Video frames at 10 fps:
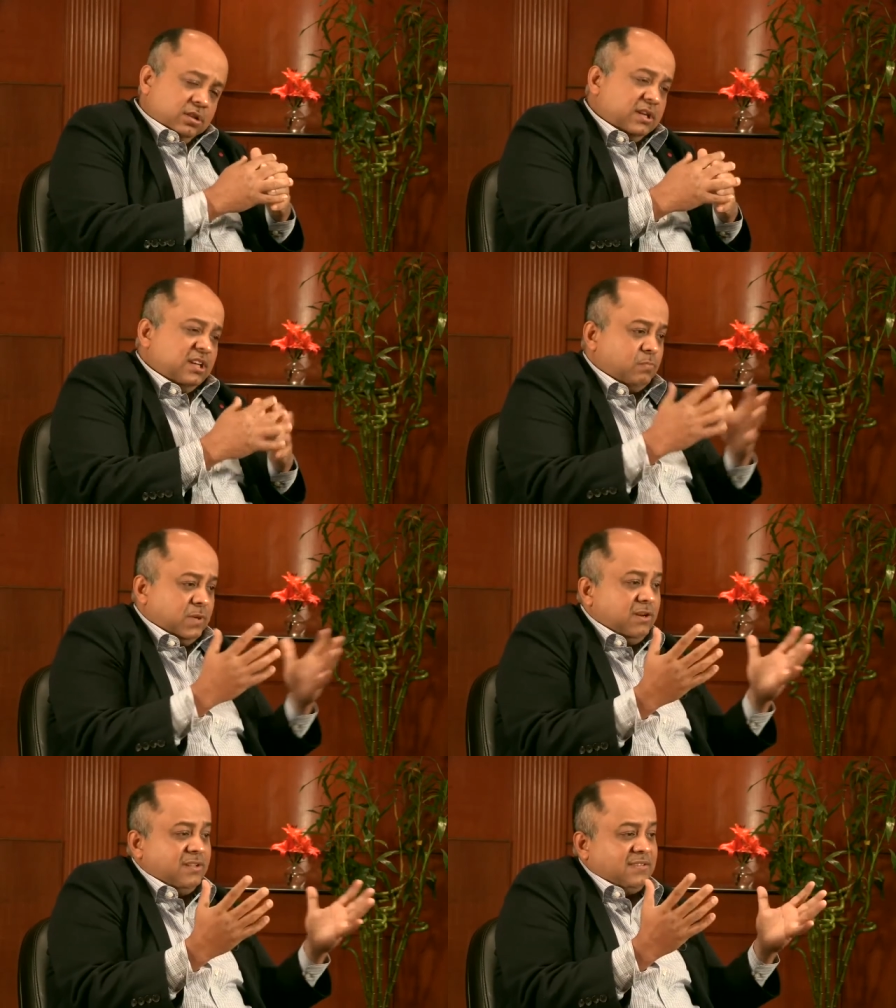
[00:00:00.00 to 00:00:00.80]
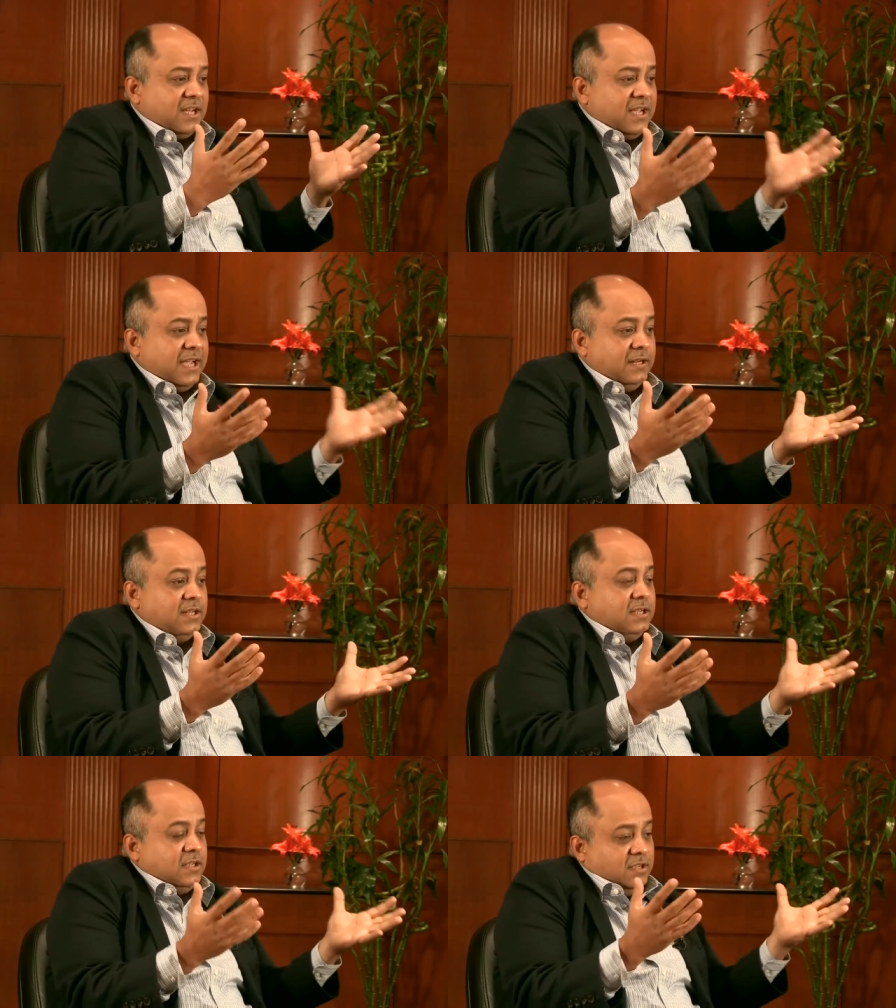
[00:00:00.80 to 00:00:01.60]
The experience
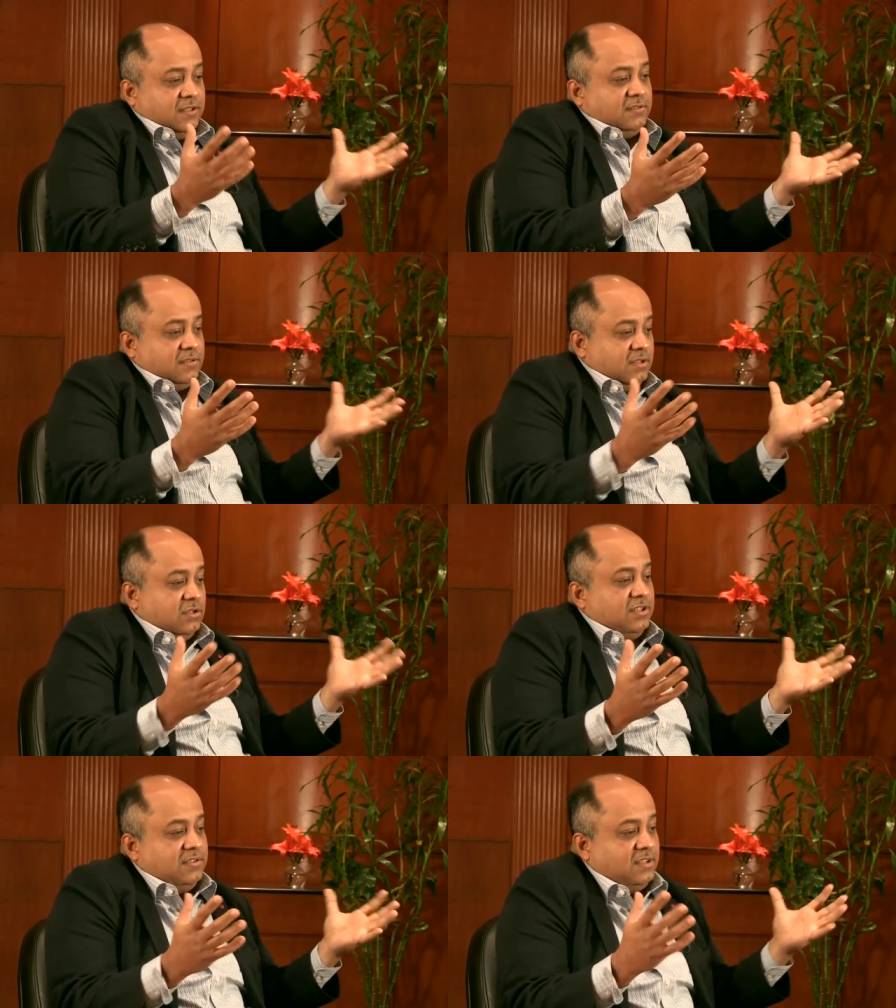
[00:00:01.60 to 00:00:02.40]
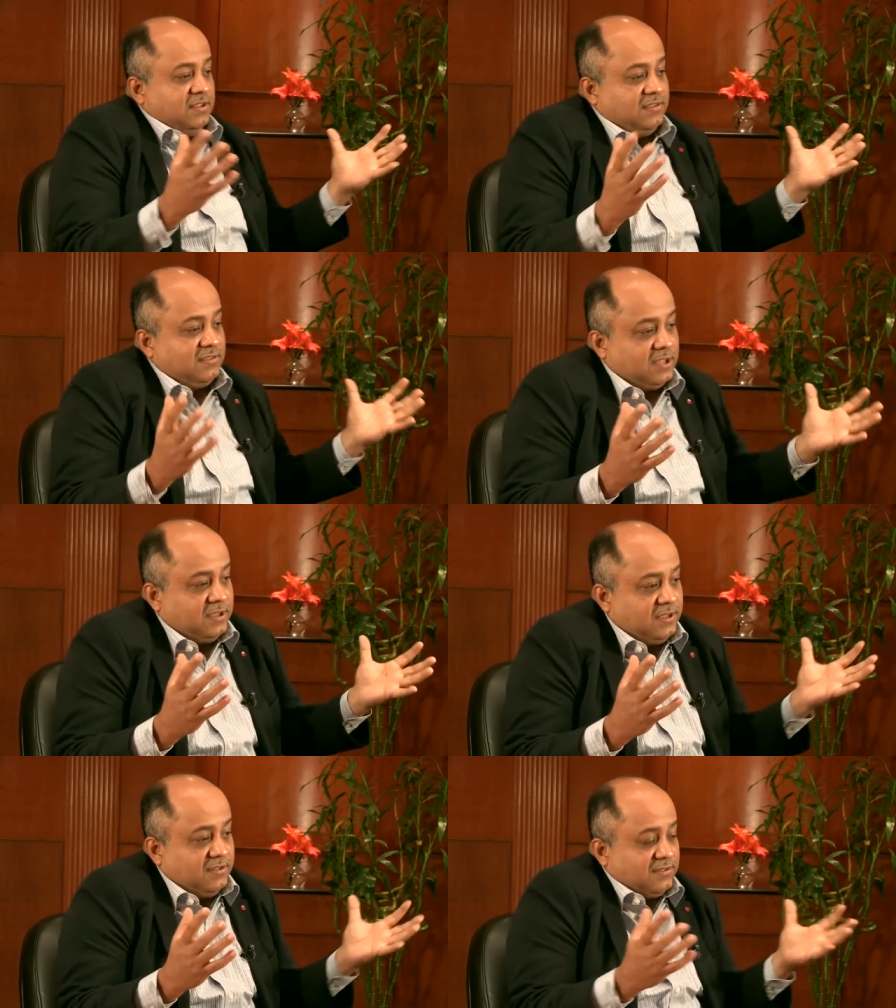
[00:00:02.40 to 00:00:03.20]
again is is is uh,
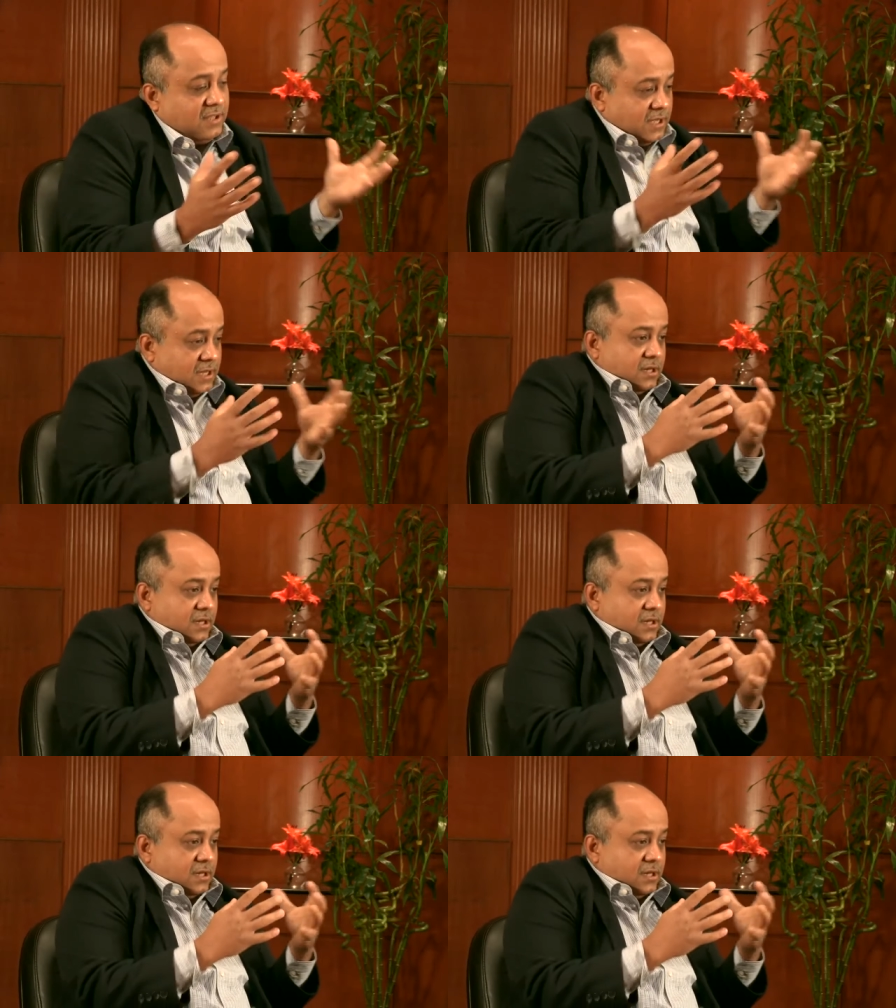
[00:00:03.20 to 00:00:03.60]
is